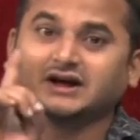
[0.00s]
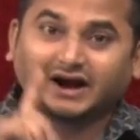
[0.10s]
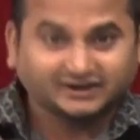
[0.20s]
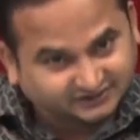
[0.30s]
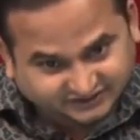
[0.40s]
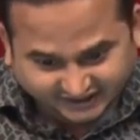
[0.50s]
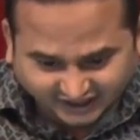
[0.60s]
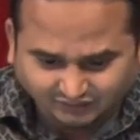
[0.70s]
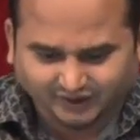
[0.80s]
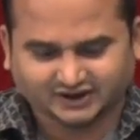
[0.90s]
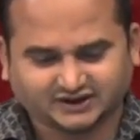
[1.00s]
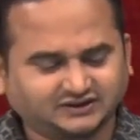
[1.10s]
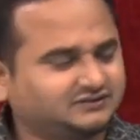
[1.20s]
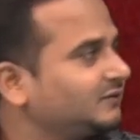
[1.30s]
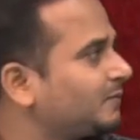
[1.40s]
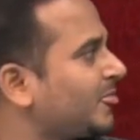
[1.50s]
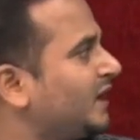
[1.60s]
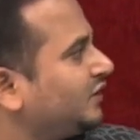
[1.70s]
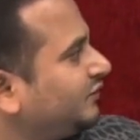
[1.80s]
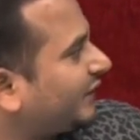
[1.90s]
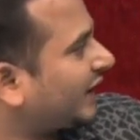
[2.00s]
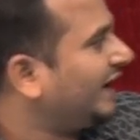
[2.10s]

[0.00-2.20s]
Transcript: and the second one is if you are